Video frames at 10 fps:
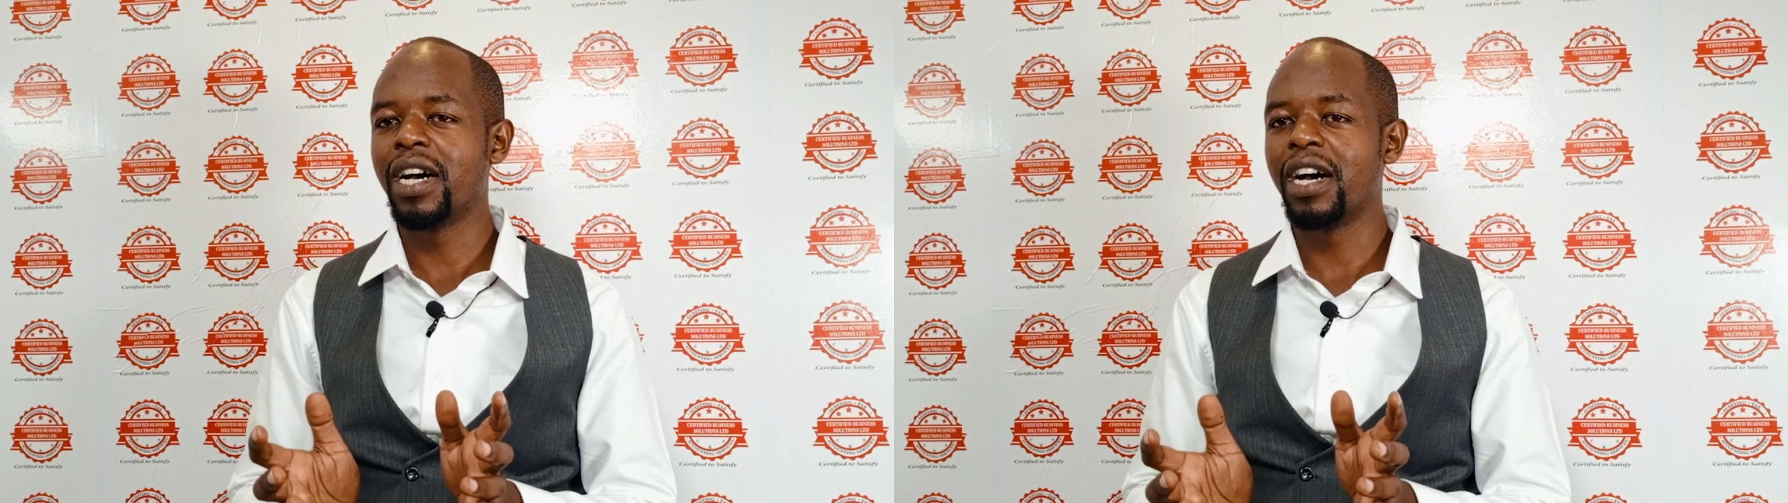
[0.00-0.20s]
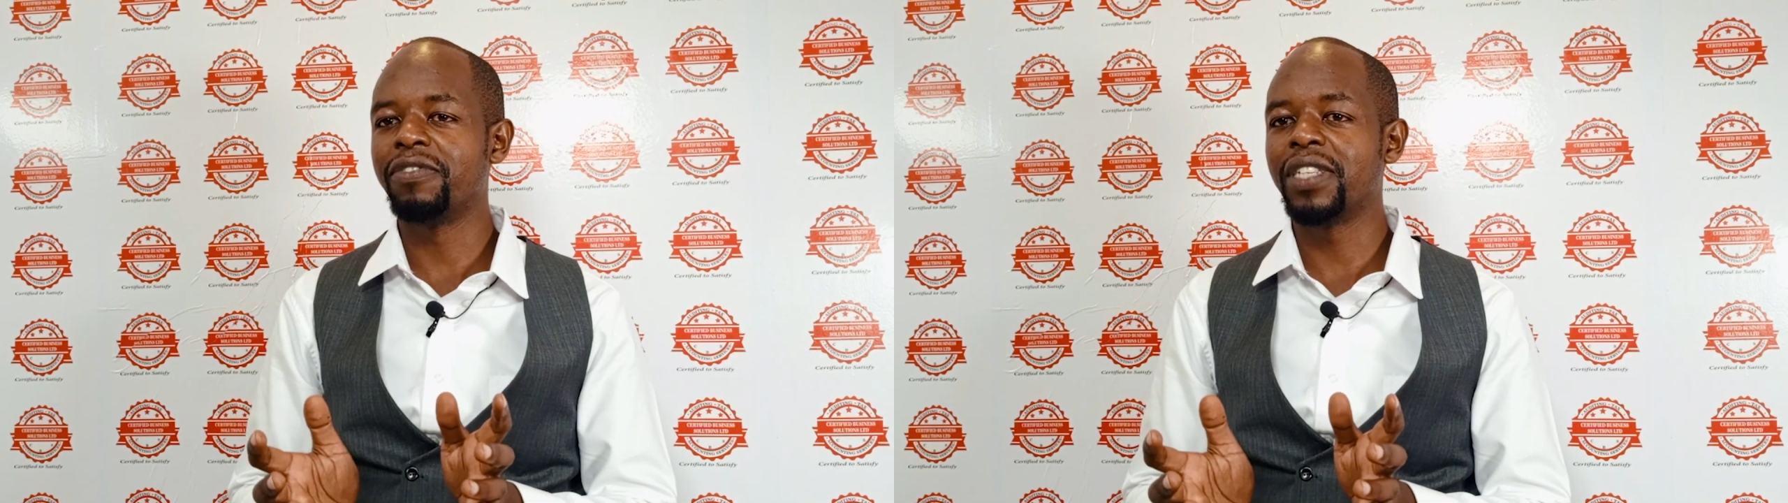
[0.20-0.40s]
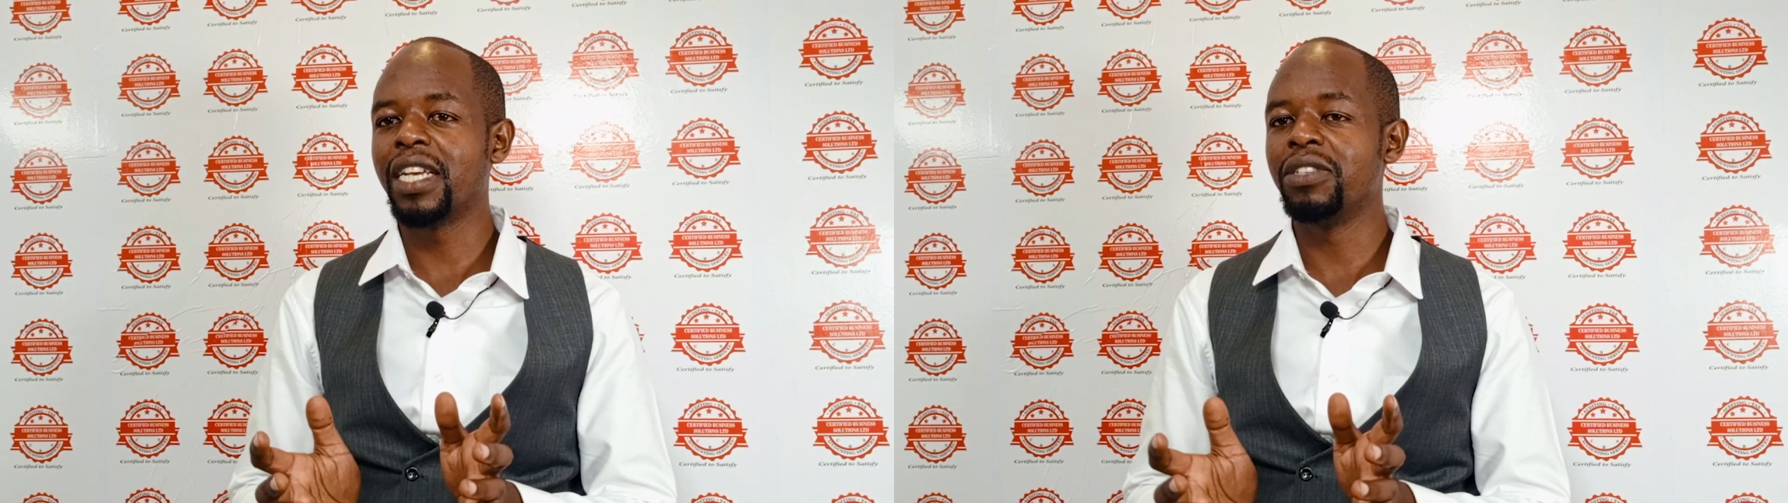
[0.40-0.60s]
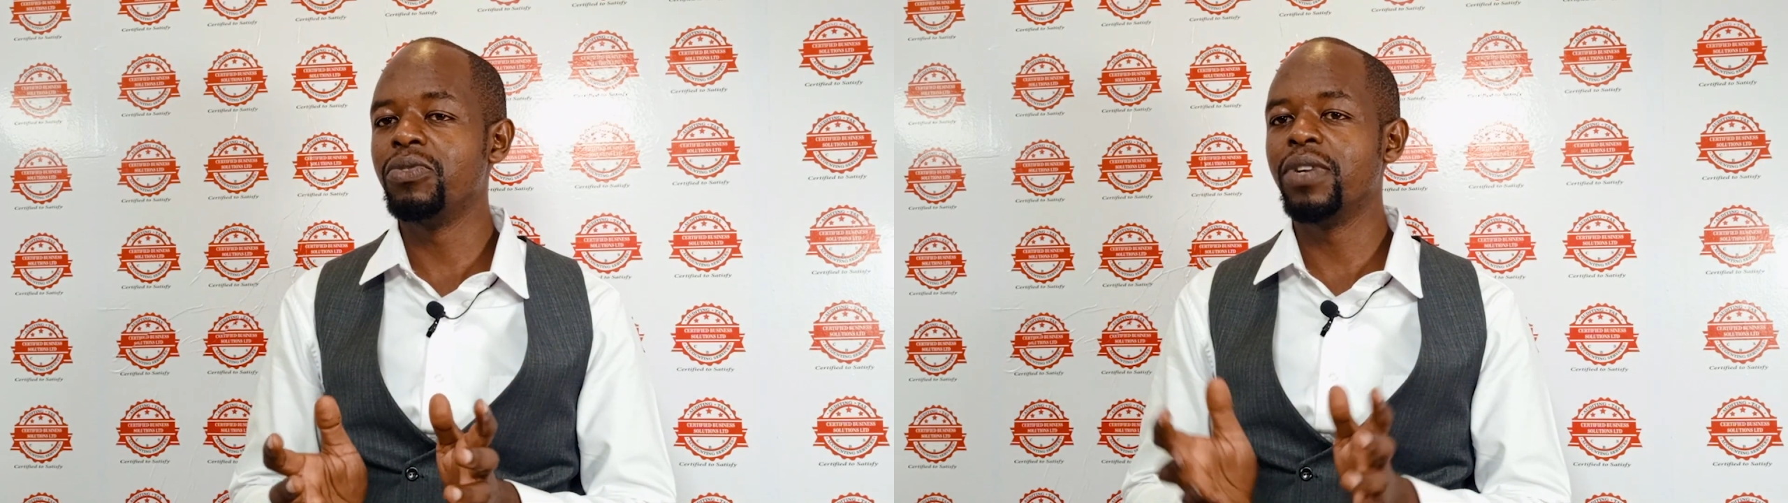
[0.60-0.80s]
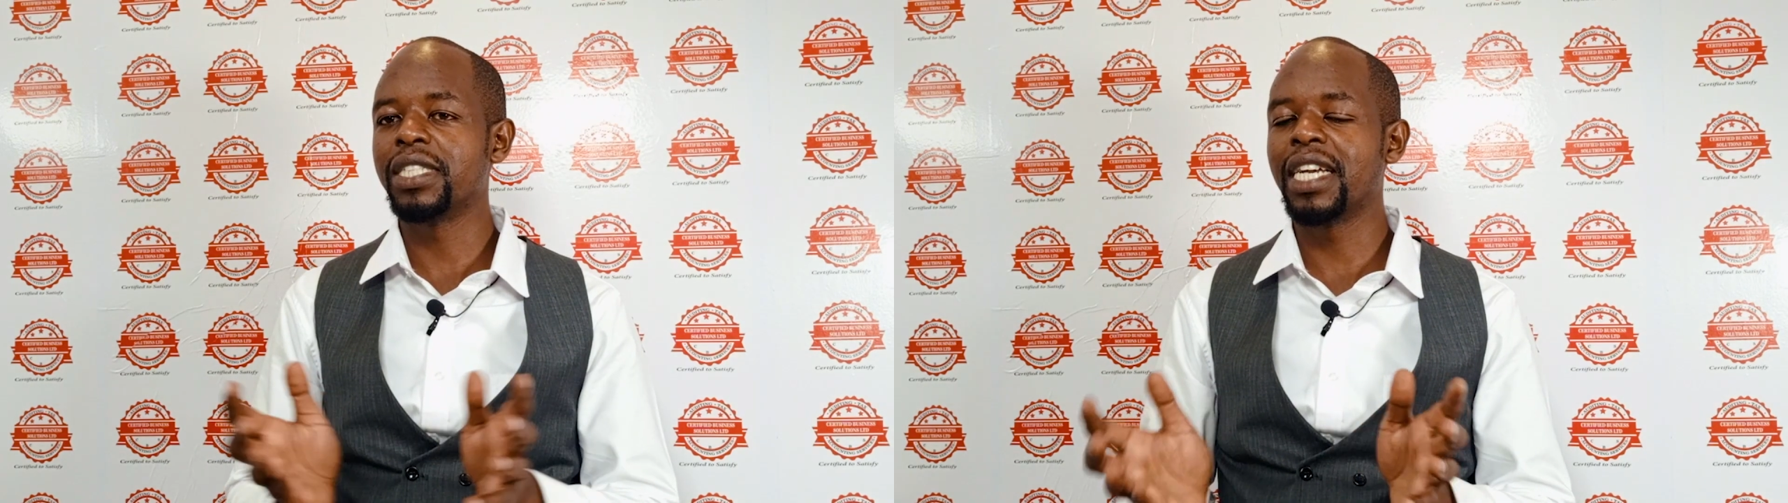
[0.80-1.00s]
after
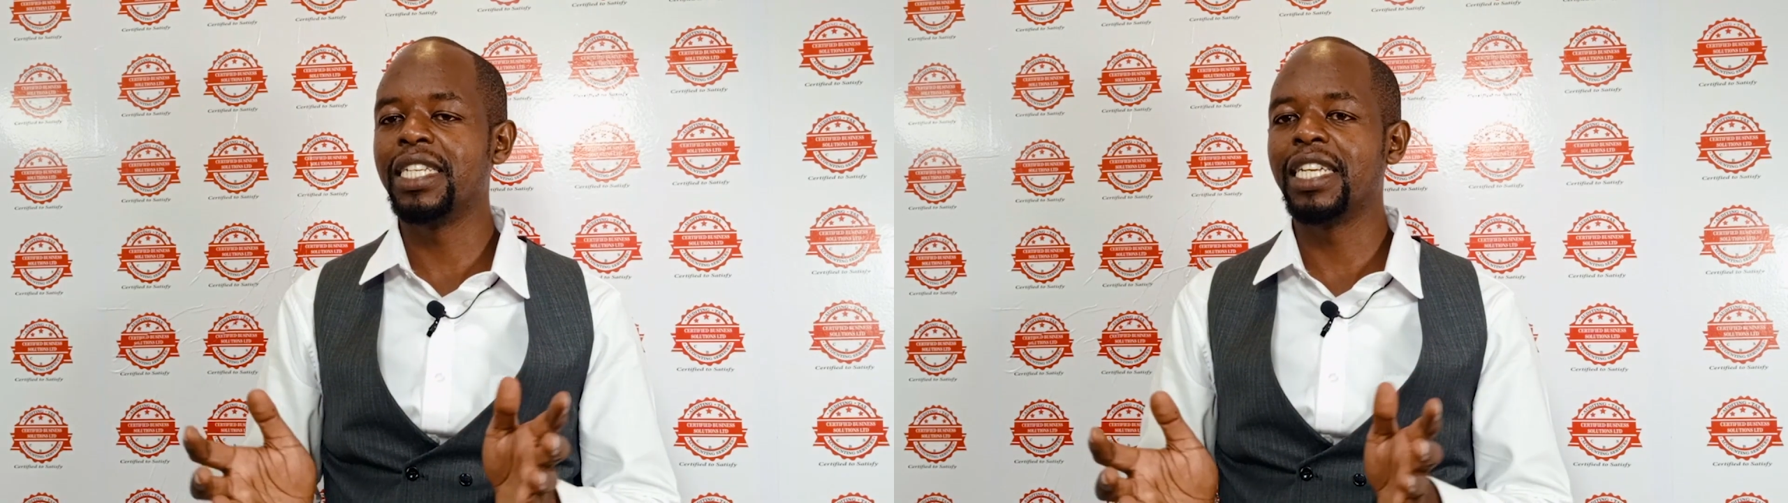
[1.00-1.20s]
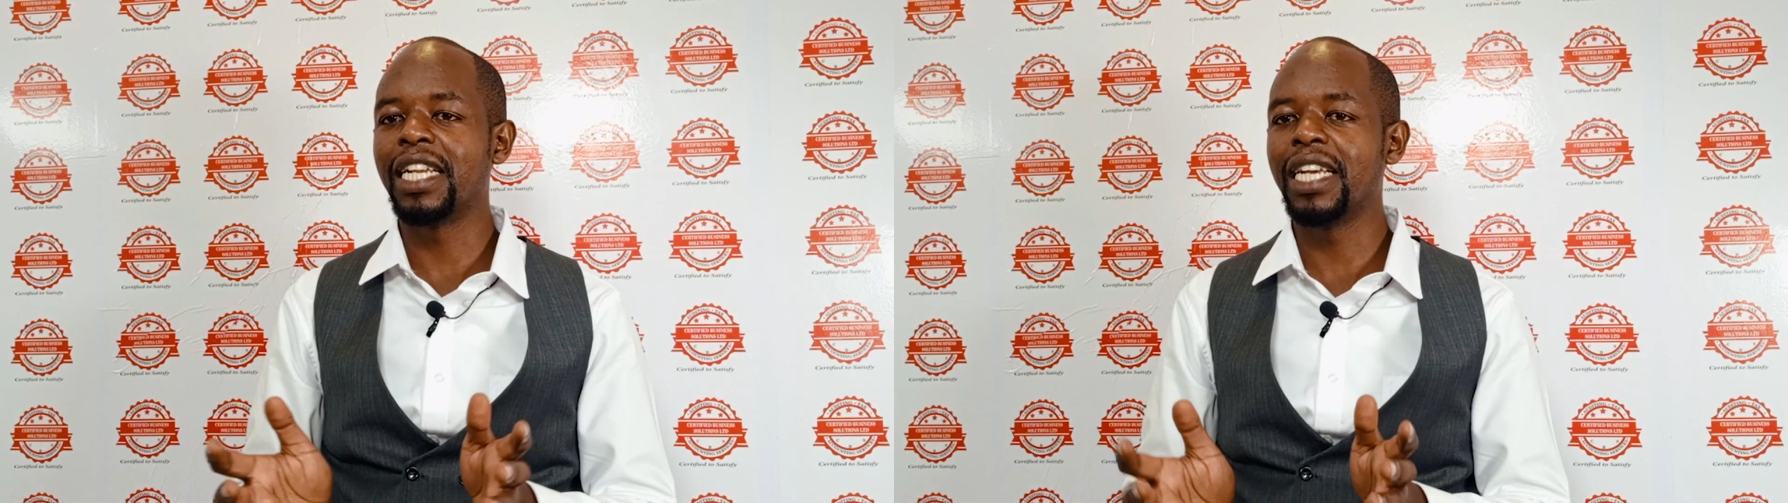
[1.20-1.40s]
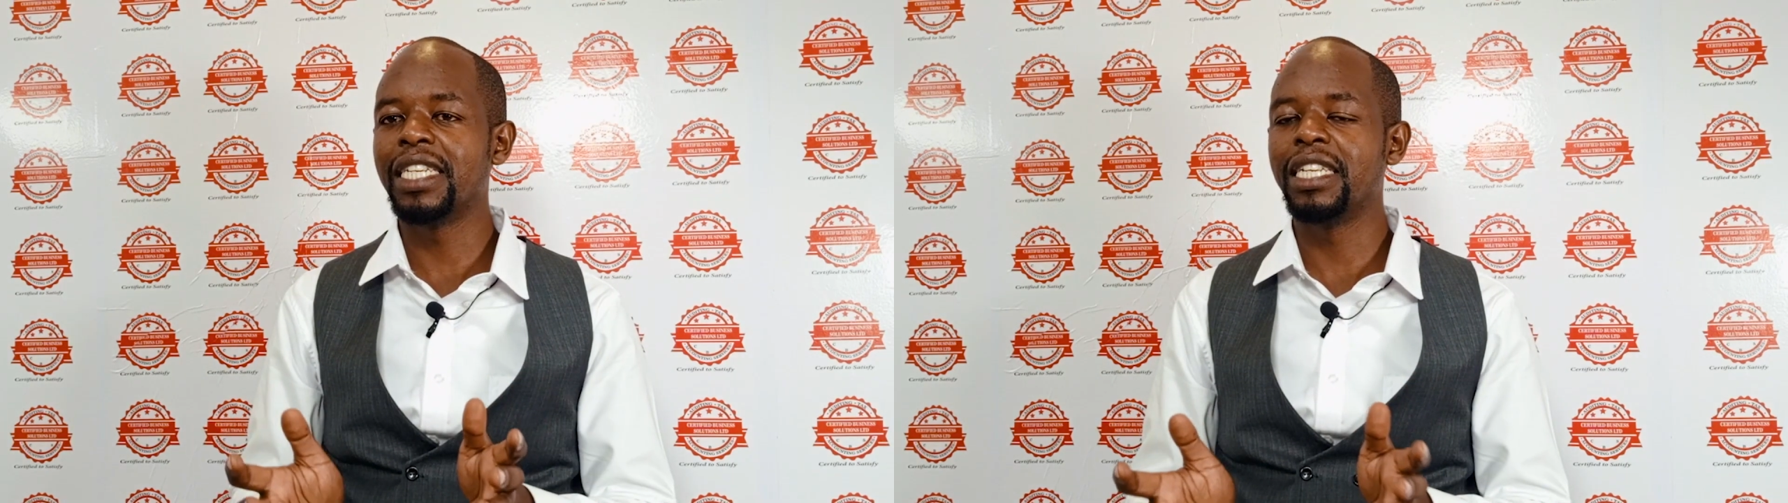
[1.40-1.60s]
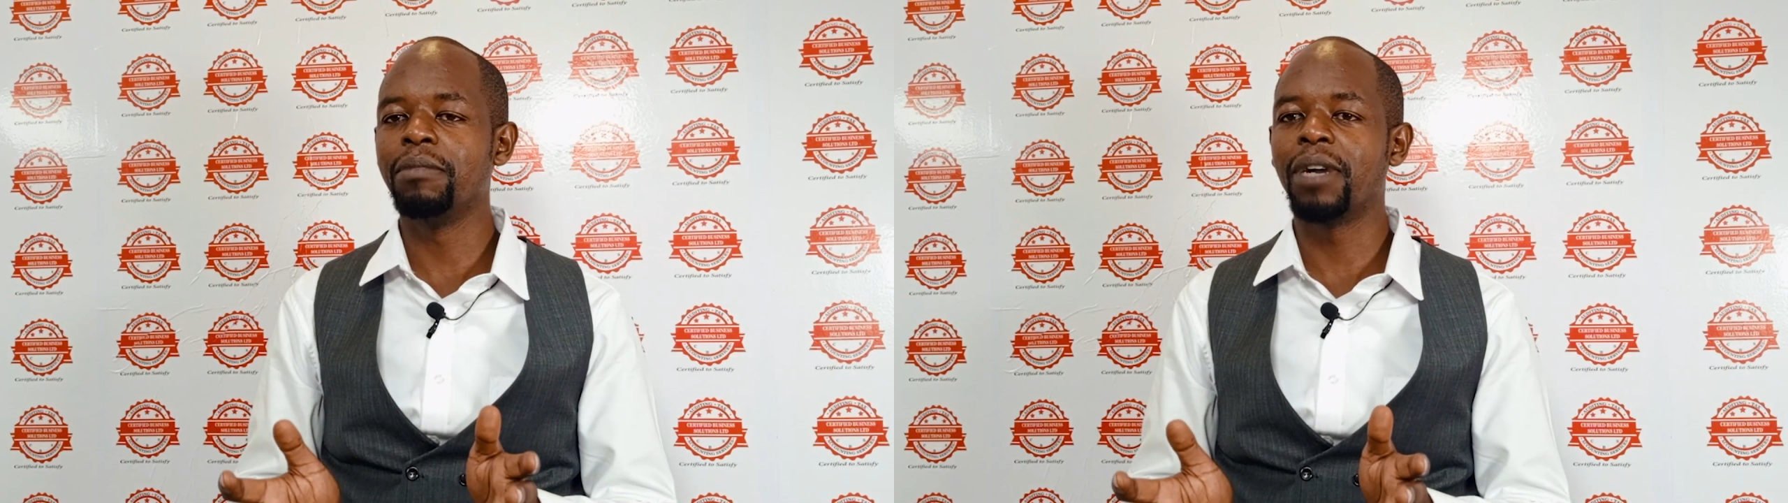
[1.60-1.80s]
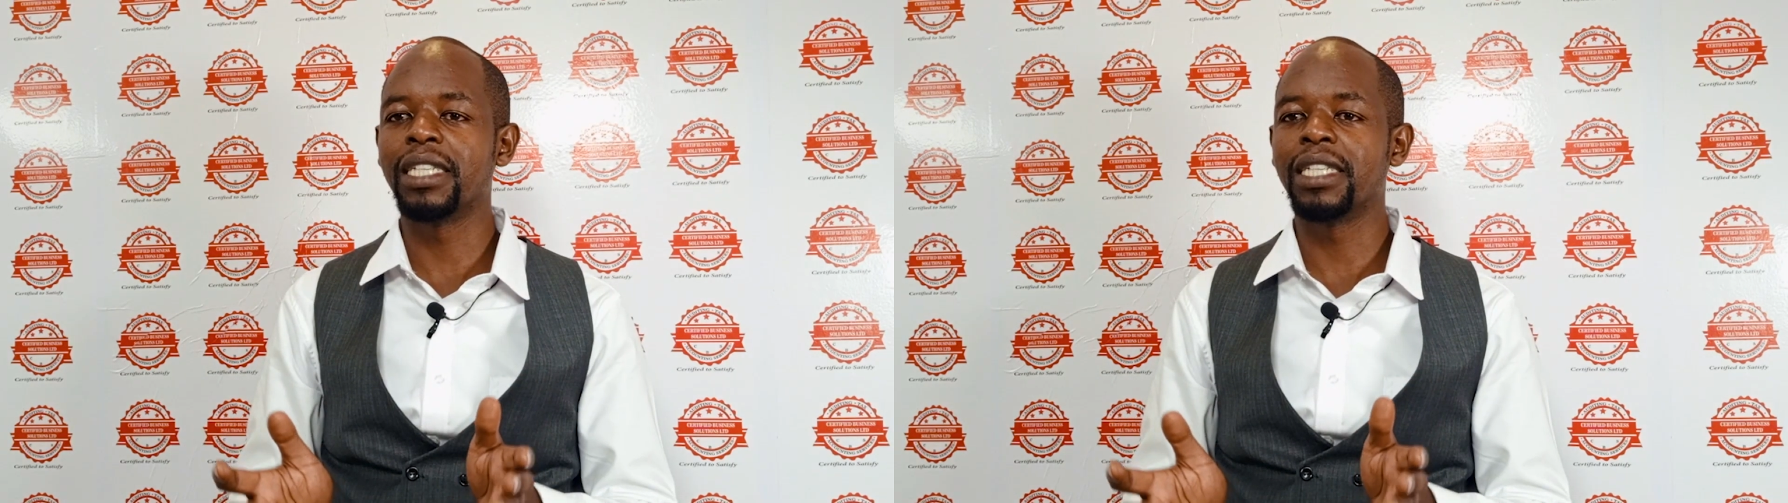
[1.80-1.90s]
US had declared him